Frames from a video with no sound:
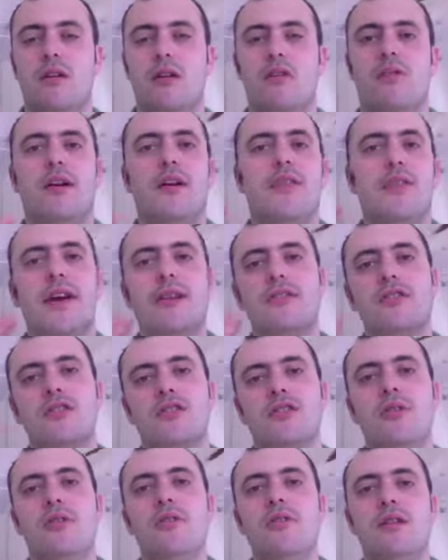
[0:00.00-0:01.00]
right? That's
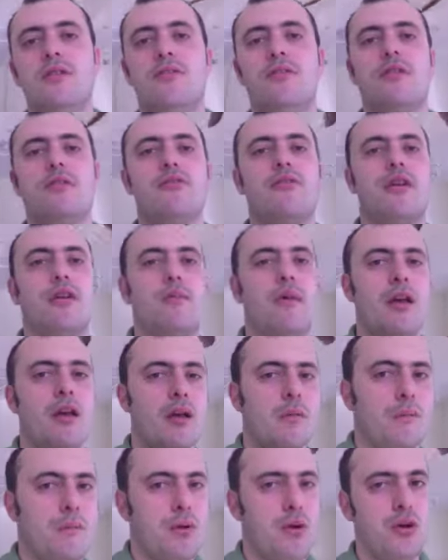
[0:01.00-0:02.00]
so different from
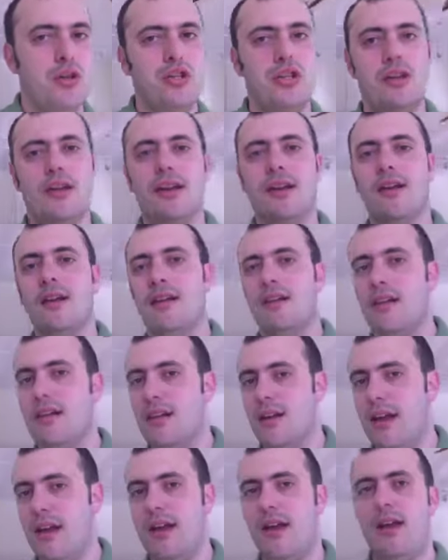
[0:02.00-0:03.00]
pushing
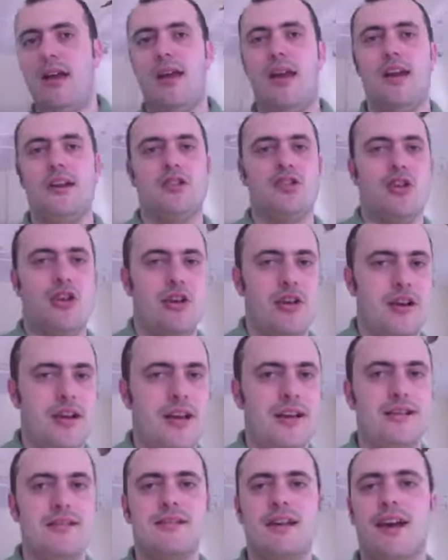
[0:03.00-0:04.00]
and
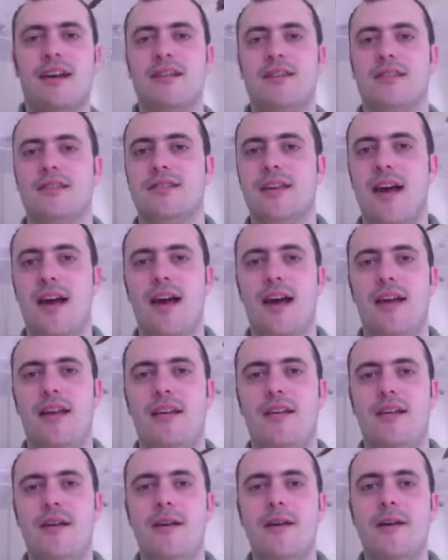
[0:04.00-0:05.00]
turning side to side.
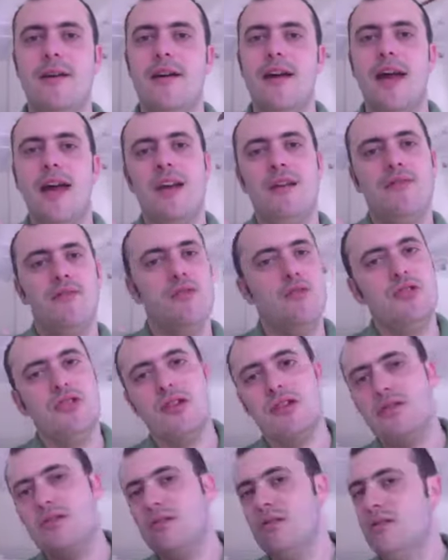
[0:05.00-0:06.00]
And if you
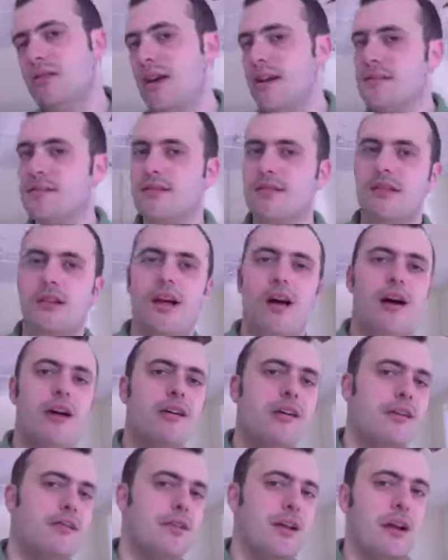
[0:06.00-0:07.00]
just do that
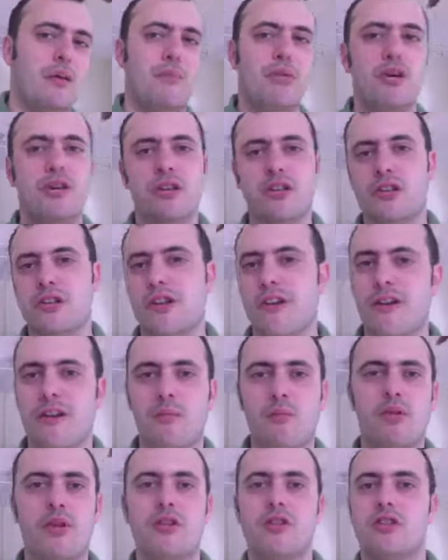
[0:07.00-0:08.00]
slog of like push,
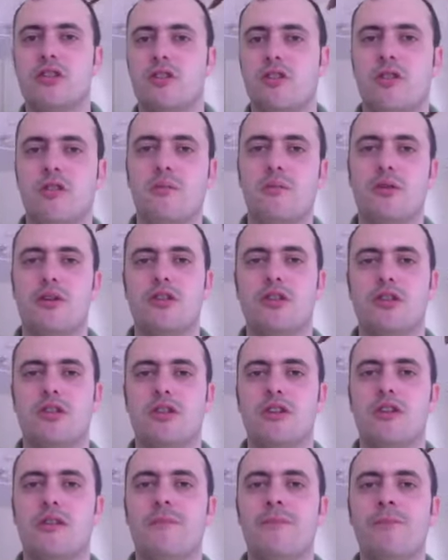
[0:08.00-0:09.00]
turn, push, turn, push,
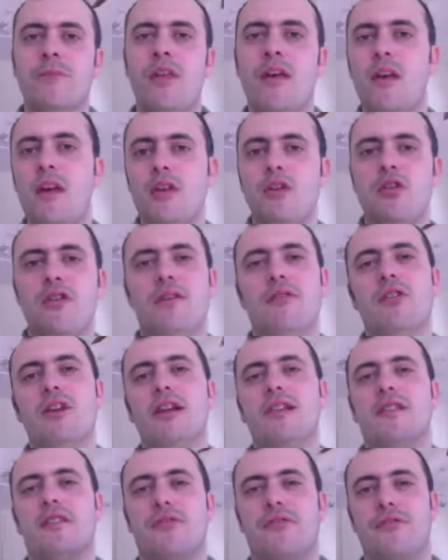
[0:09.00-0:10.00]
turn, you never
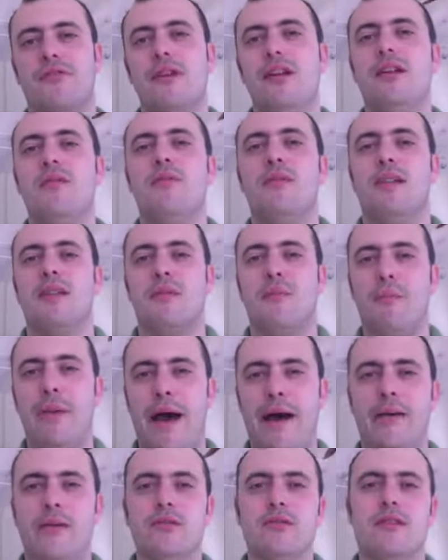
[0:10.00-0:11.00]
get the freedom and the
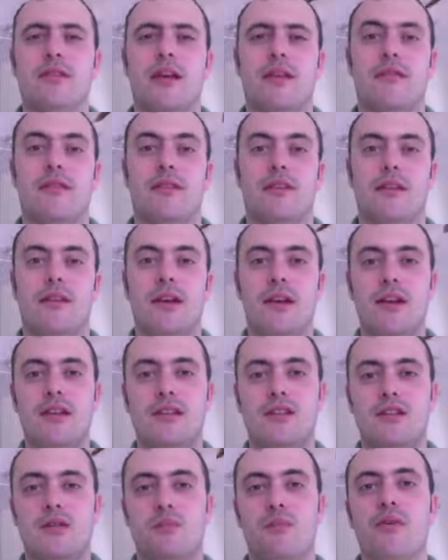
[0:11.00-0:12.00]
bounce and the
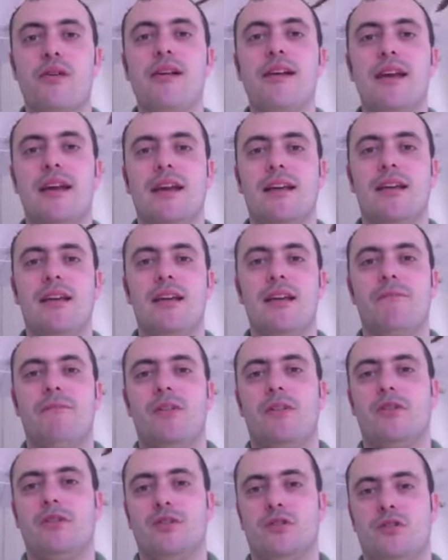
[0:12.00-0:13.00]
spring
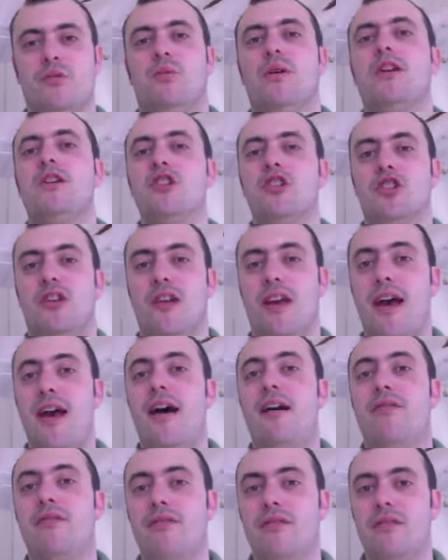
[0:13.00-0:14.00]
that the swing should have.